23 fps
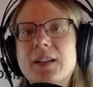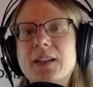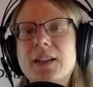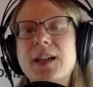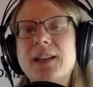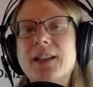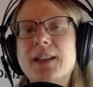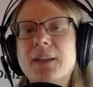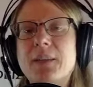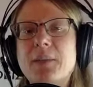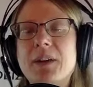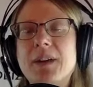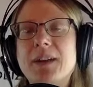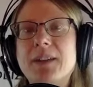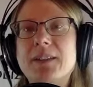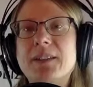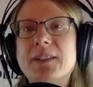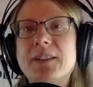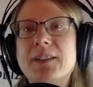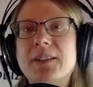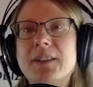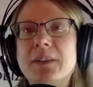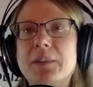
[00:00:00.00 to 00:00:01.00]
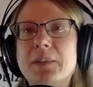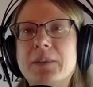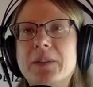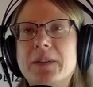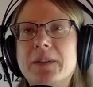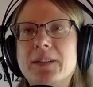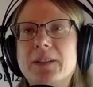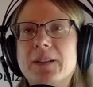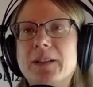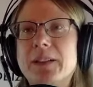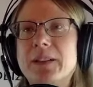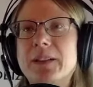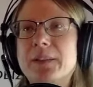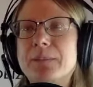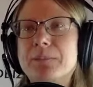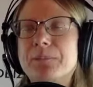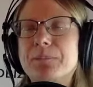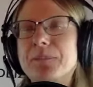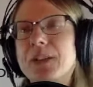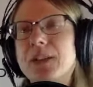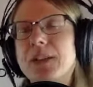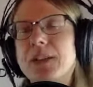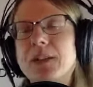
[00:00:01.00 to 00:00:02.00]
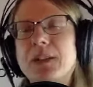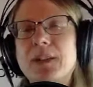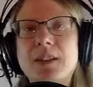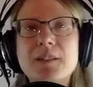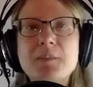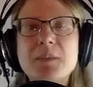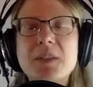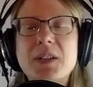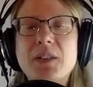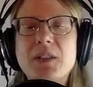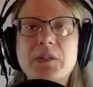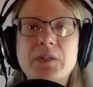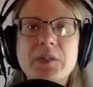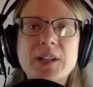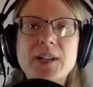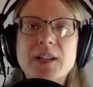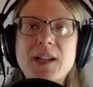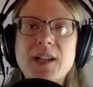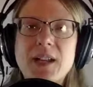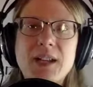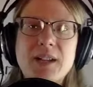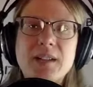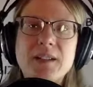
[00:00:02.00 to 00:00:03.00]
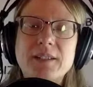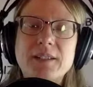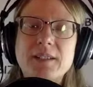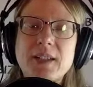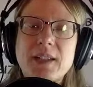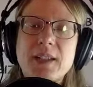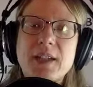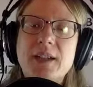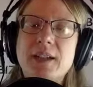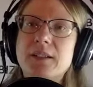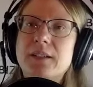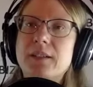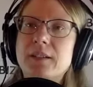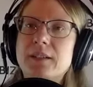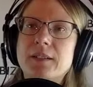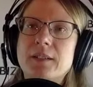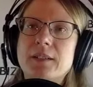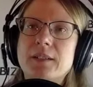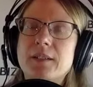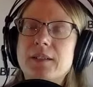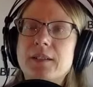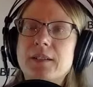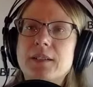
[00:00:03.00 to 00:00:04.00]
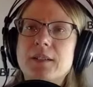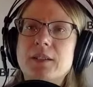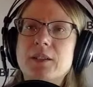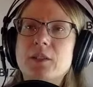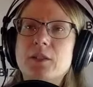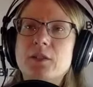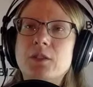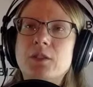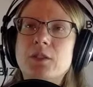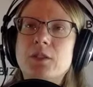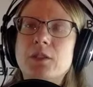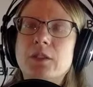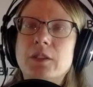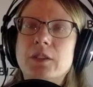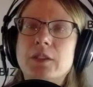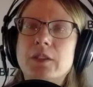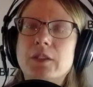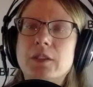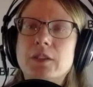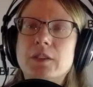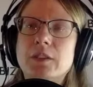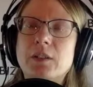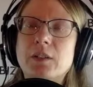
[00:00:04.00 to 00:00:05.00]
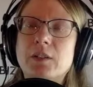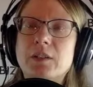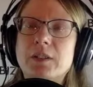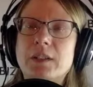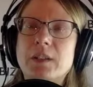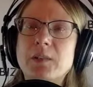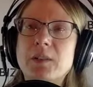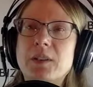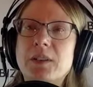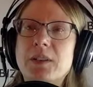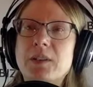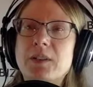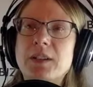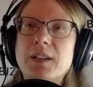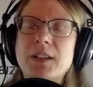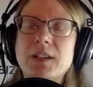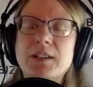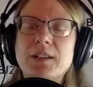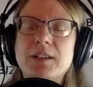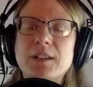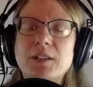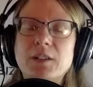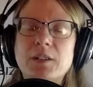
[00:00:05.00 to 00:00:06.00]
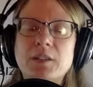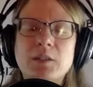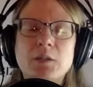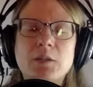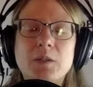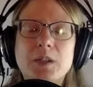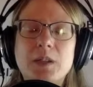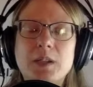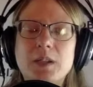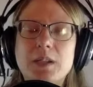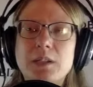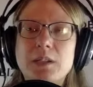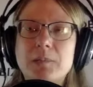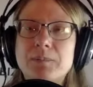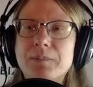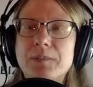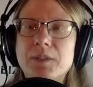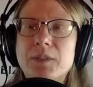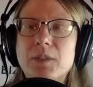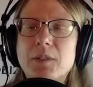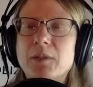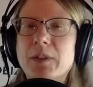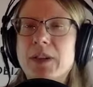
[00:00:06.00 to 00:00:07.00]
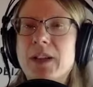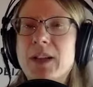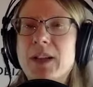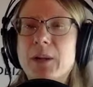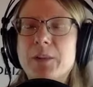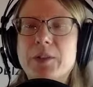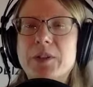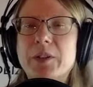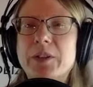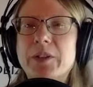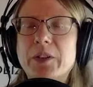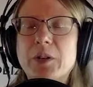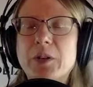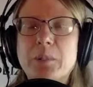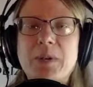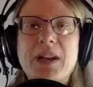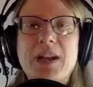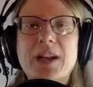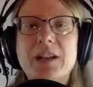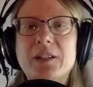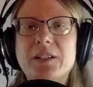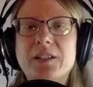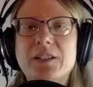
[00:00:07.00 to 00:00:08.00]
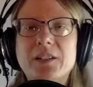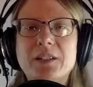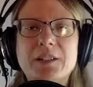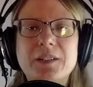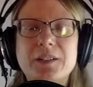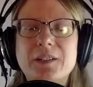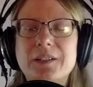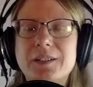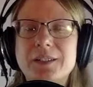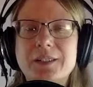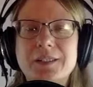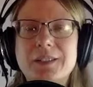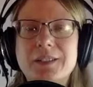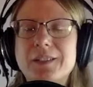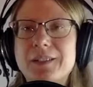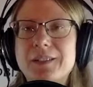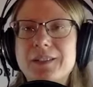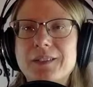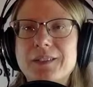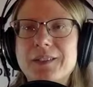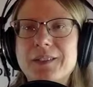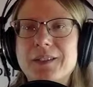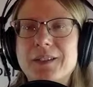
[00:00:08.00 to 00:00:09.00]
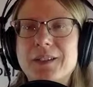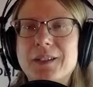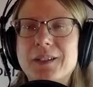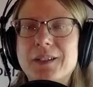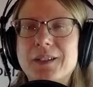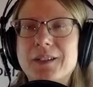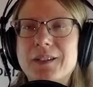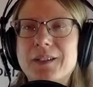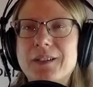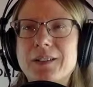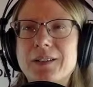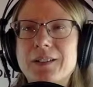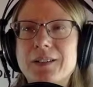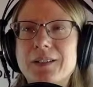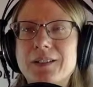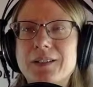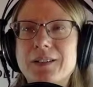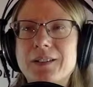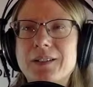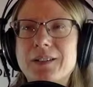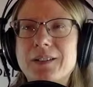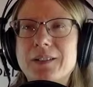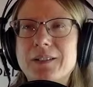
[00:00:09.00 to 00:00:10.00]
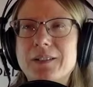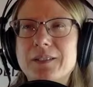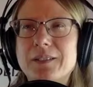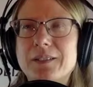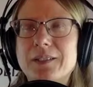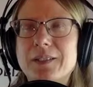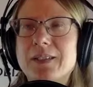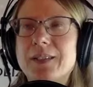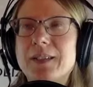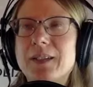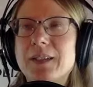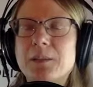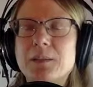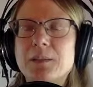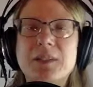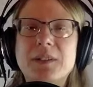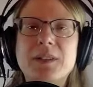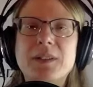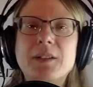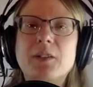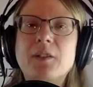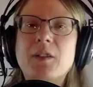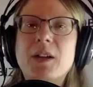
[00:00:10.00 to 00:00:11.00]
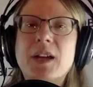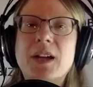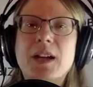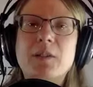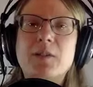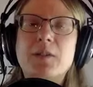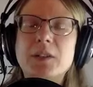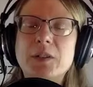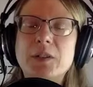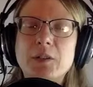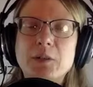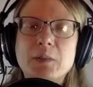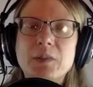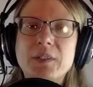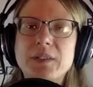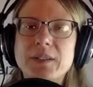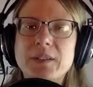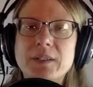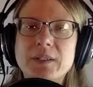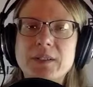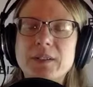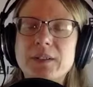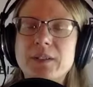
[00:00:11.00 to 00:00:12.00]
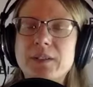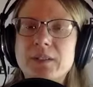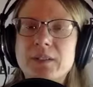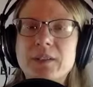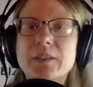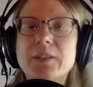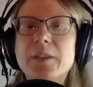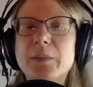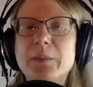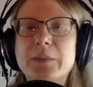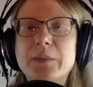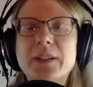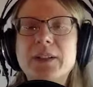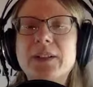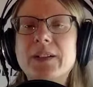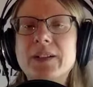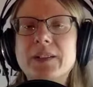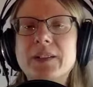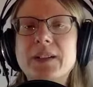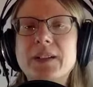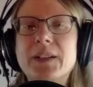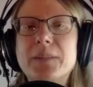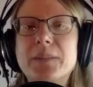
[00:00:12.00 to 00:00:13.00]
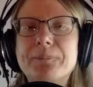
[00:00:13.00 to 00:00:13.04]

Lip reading: And they might say something like, give me 3 days and you'll, give me 3 days and you'll recapture your passion and excitement that you had for your business, or something like that.